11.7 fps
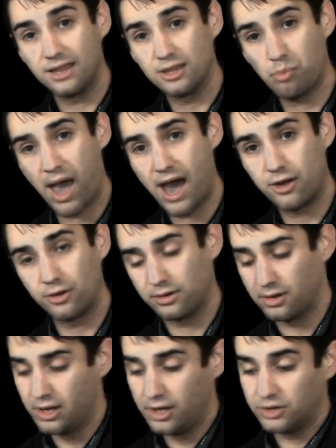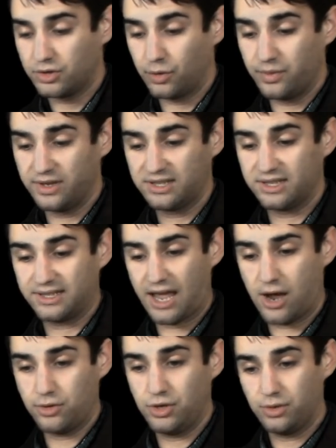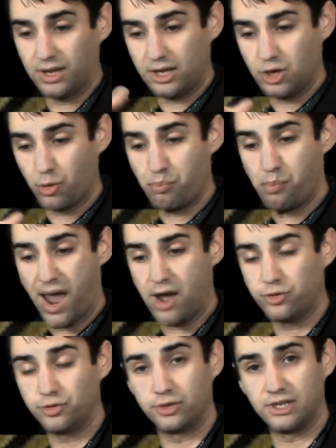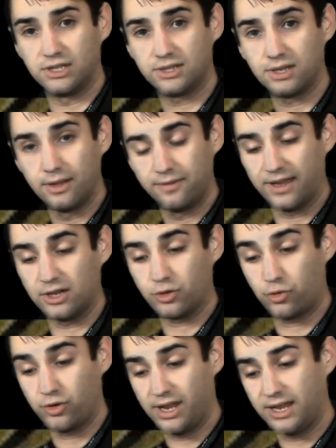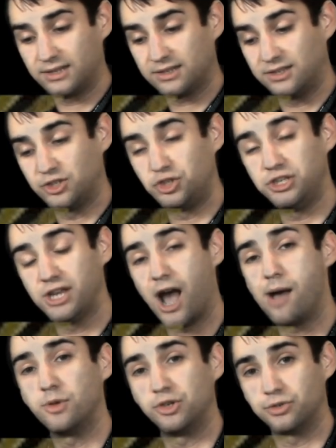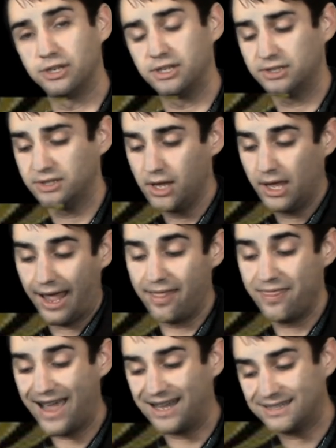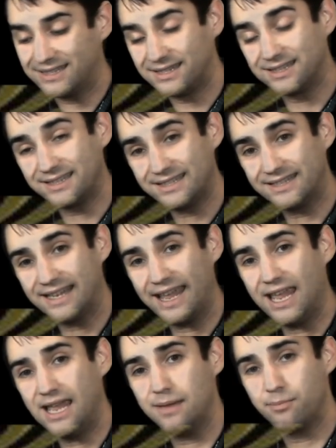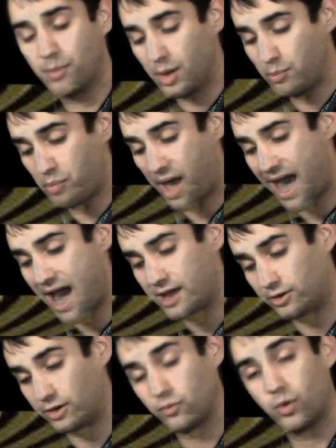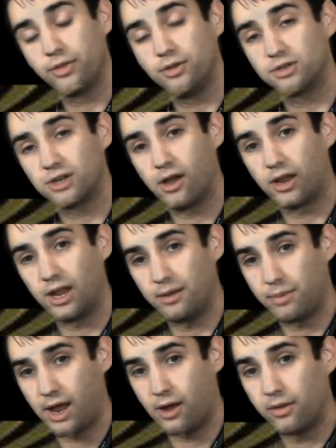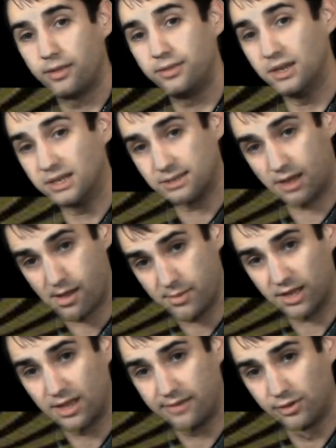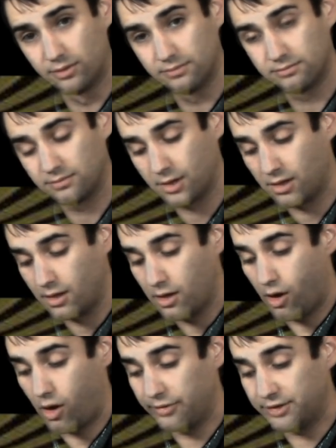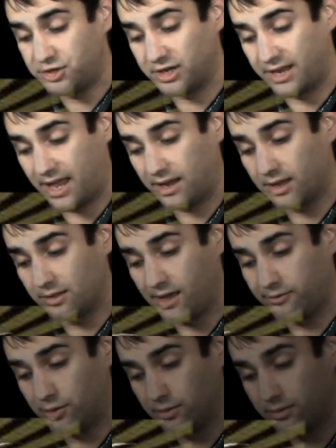the pattern. So this is how you get your boundaries that creates the geometries. And that's the same pattern, whether you're talking about the atomic level, on the genetic level,